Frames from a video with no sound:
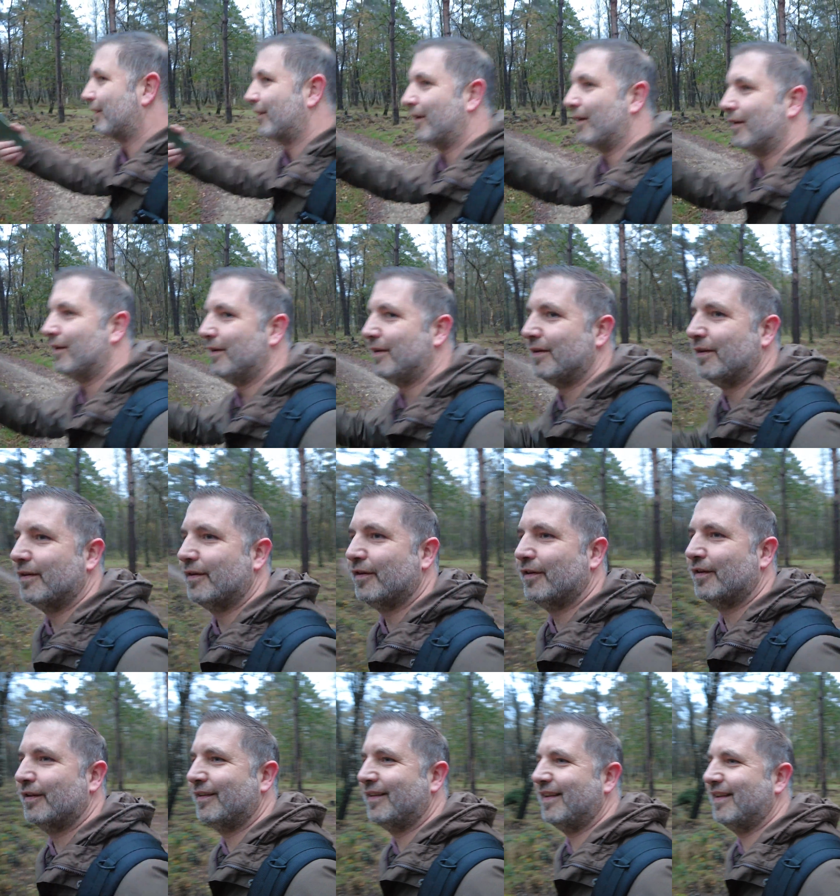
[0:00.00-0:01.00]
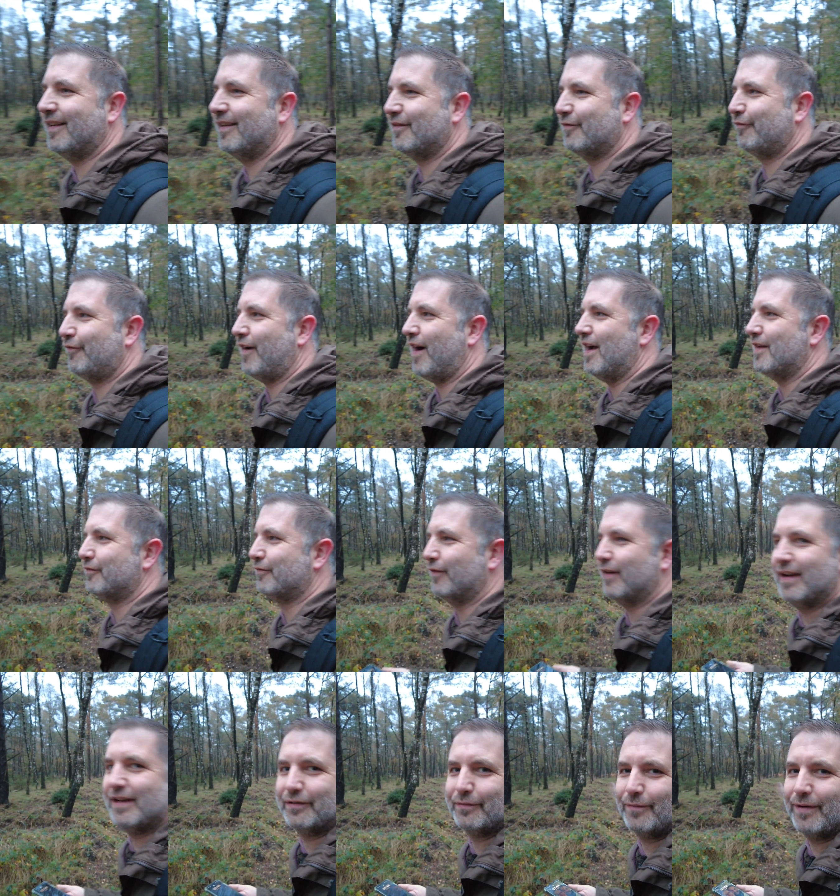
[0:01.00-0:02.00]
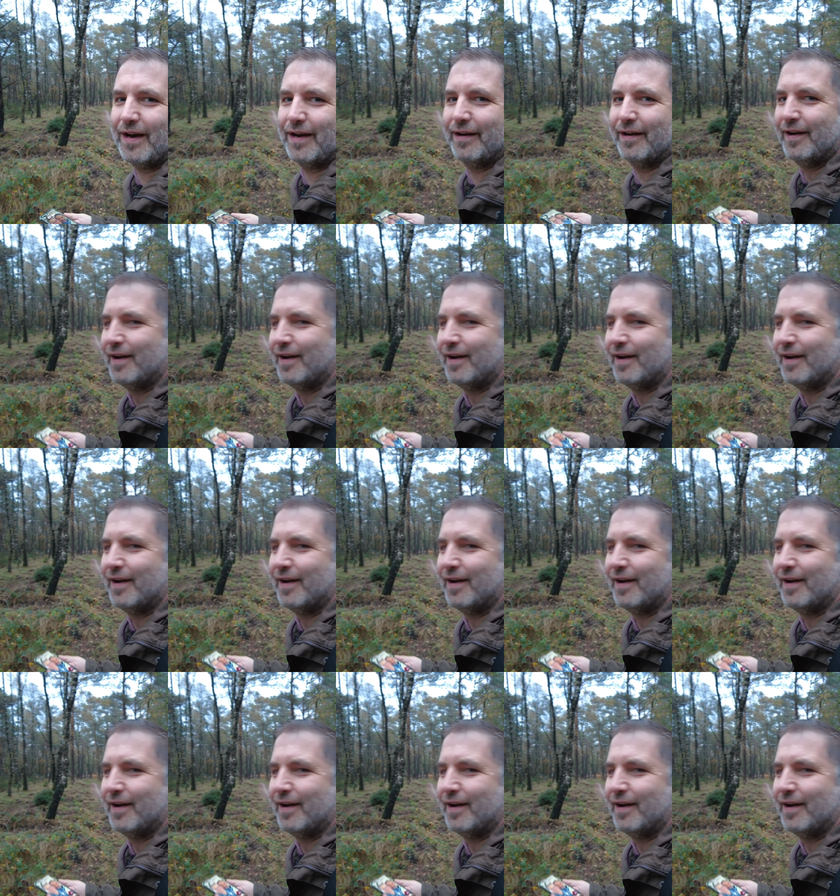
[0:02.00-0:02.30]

are 5 ways where